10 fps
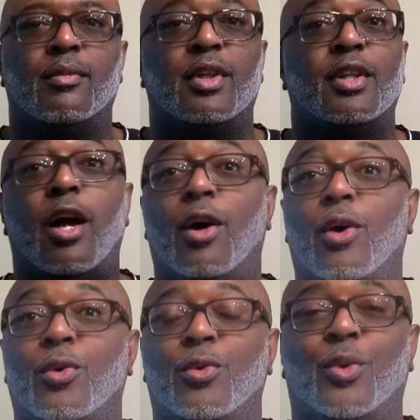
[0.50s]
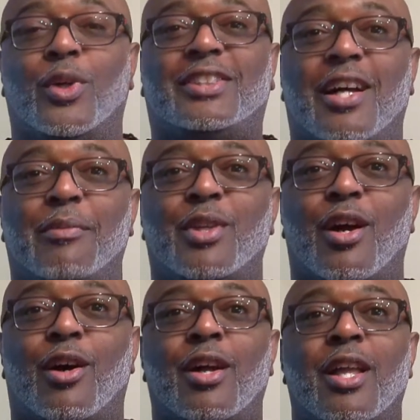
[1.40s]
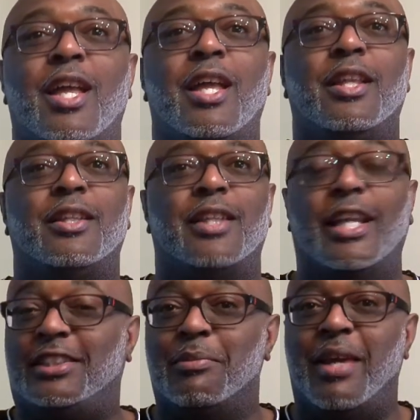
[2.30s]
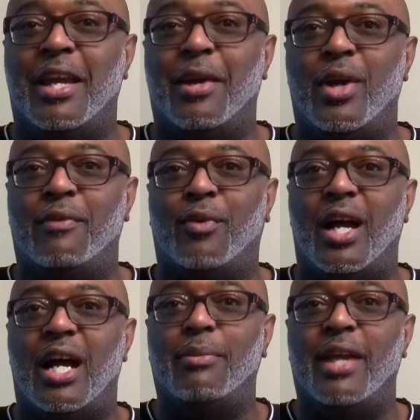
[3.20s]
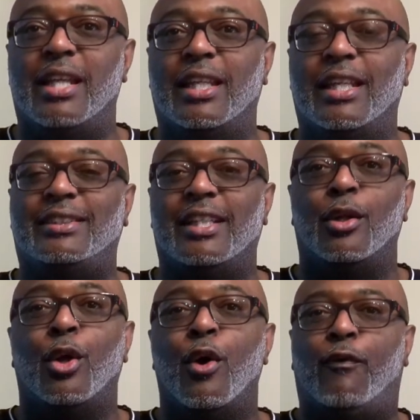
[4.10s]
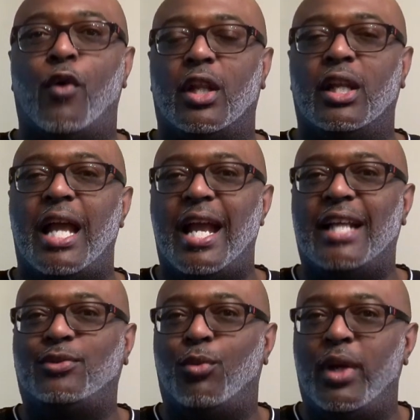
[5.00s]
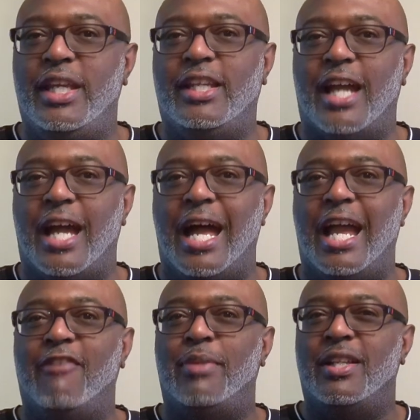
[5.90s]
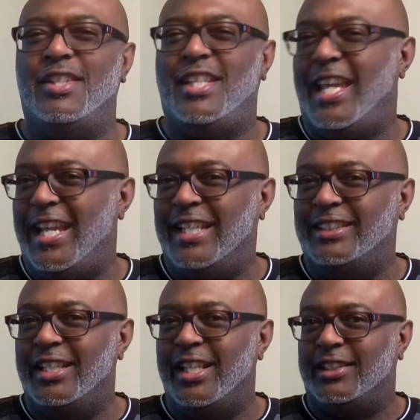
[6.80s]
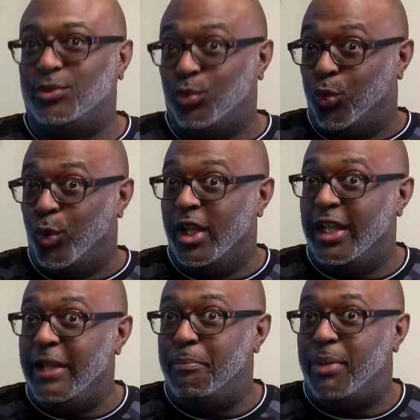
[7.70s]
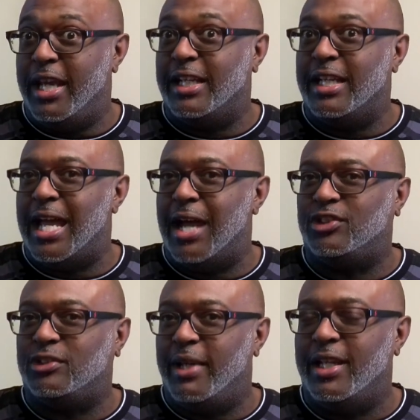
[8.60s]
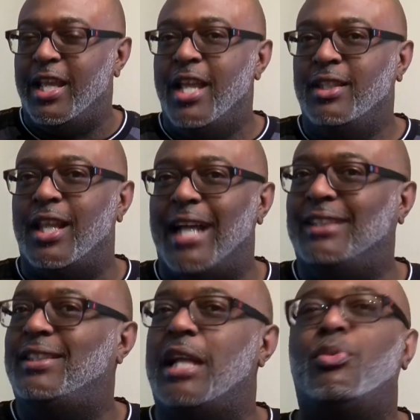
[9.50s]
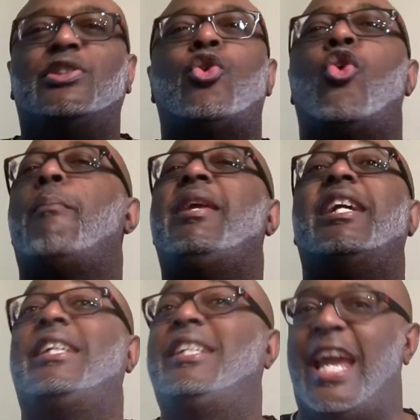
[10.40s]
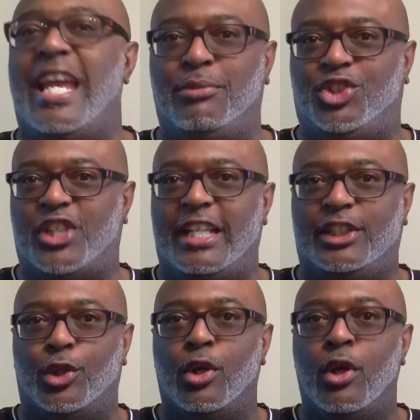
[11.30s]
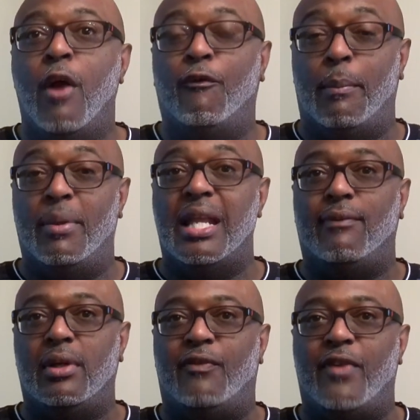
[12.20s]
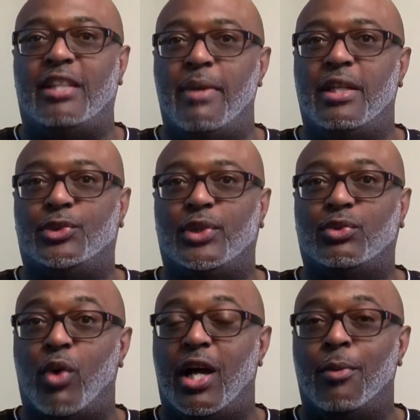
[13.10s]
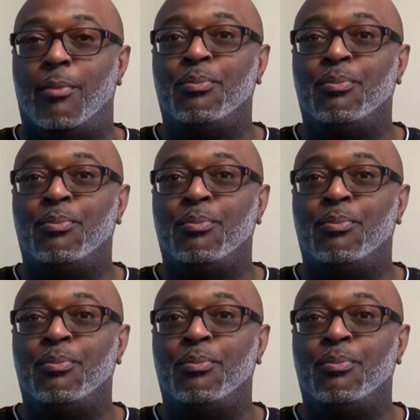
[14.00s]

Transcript: Yo, what's up, y'all? It's your man, Red Rob. And listen, for the last week, I have been teasing this really big announcement that I said was going to be a game changer for Benevolent Faith Ministries. Well,